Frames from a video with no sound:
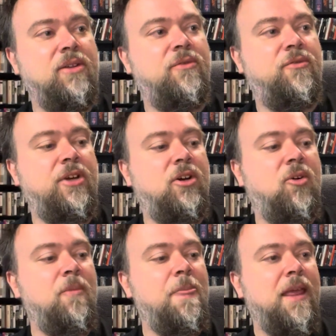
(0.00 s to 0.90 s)

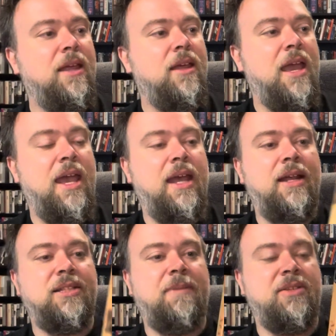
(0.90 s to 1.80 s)
film, and
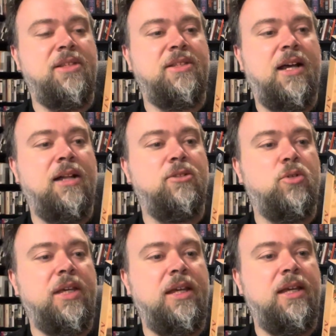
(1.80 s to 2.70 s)
it's about this uh, little
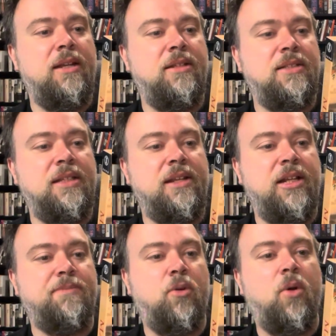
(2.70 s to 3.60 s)
kid, this
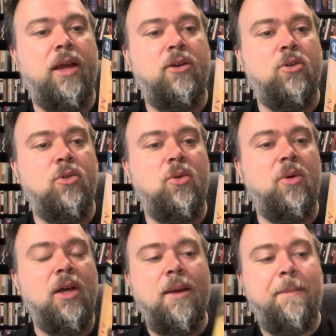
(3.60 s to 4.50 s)
teenage boy,
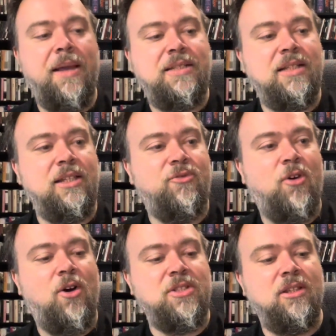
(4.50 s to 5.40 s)
who basically
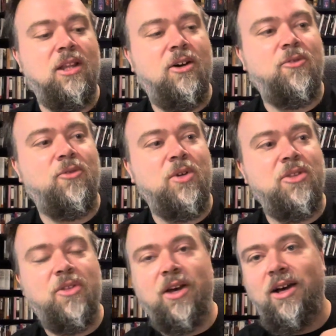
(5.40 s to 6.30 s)
falls in love
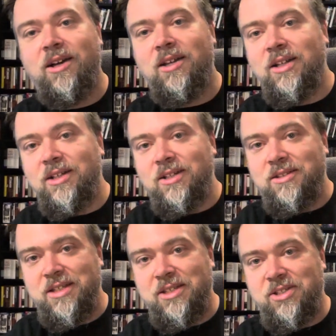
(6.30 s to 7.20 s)
with uh,
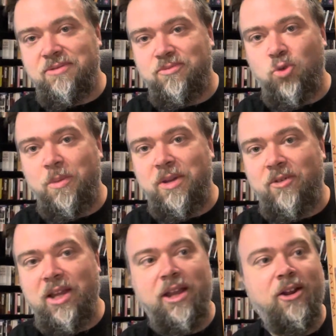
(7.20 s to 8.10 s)
this woman
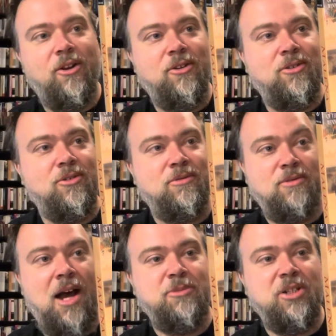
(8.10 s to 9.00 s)
right here,
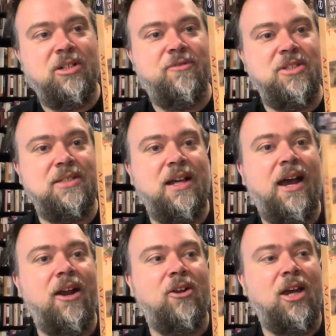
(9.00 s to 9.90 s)
object of his
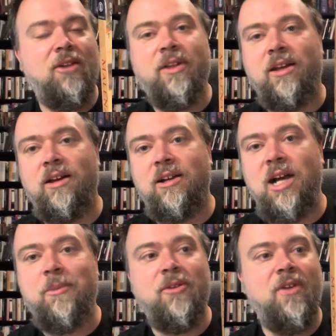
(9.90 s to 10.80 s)
desire, kind of like a
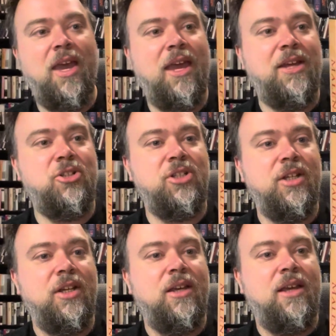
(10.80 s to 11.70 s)
coming of age,
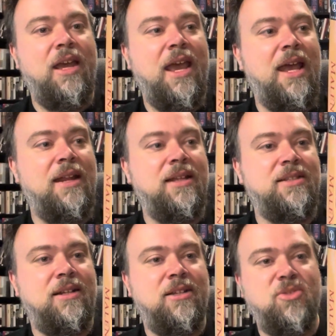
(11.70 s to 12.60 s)
and it's
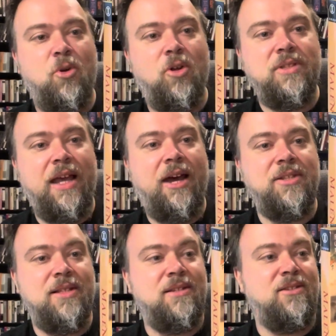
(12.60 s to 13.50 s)
in a small town.
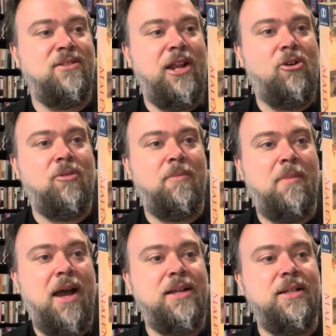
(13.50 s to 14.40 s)
It's this
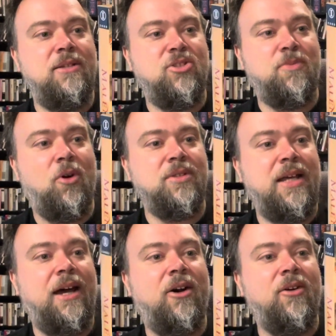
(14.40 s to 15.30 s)
narrow-minded small
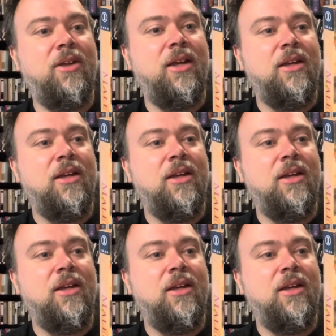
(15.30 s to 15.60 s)
town.